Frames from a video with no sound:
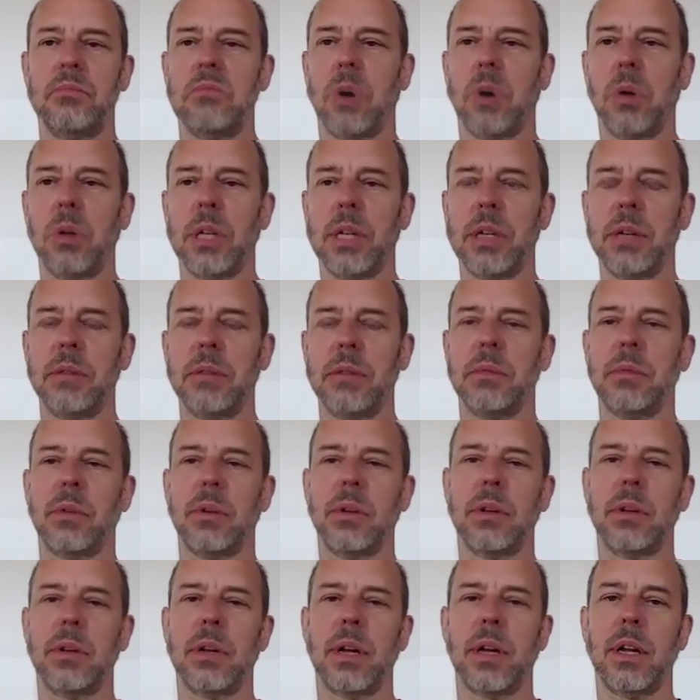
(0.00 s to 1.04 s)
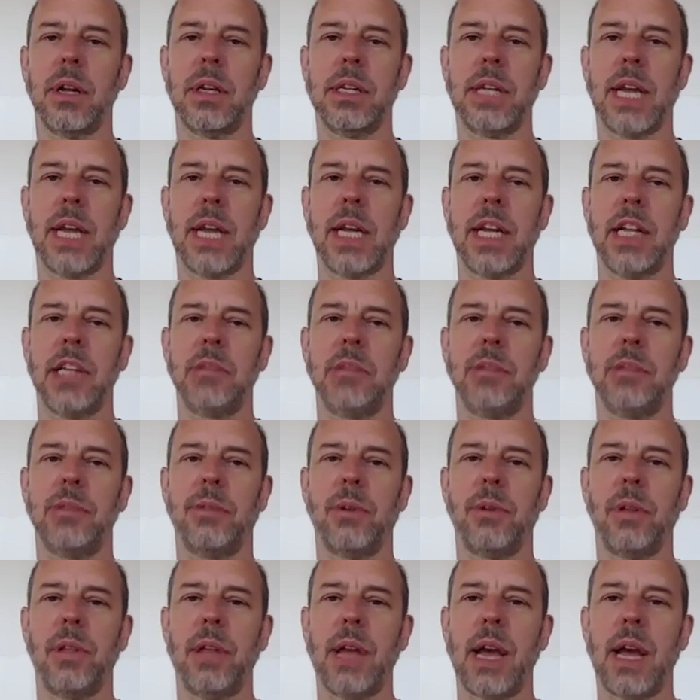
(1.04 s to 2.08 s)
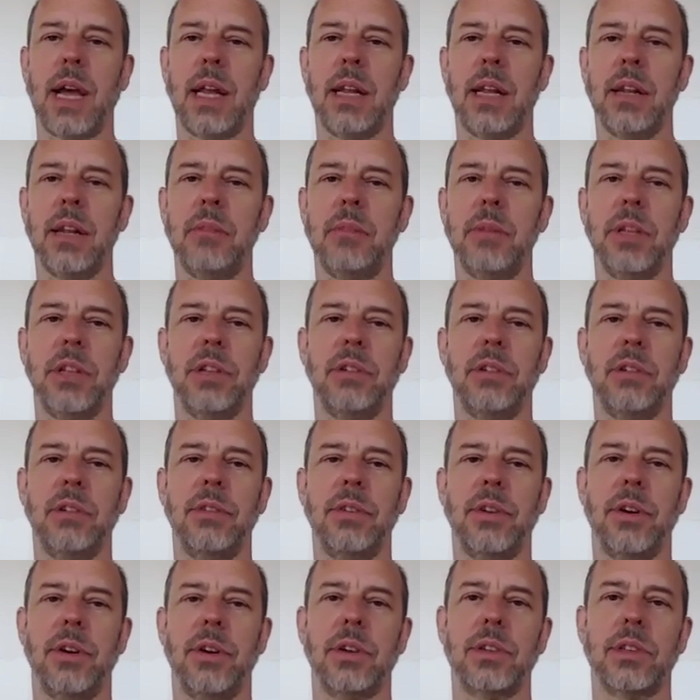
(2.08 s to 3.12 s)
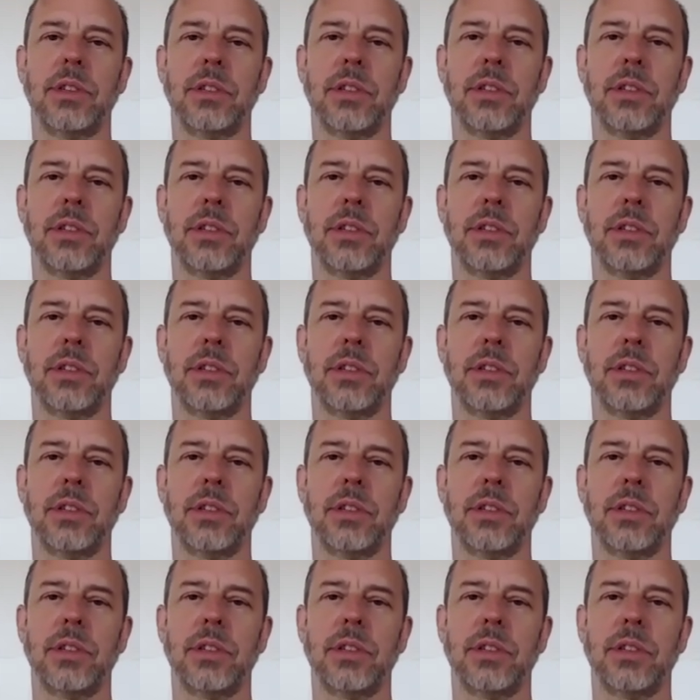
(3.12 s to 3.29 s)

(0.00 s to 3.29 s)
only decades before that, it had been the reverse.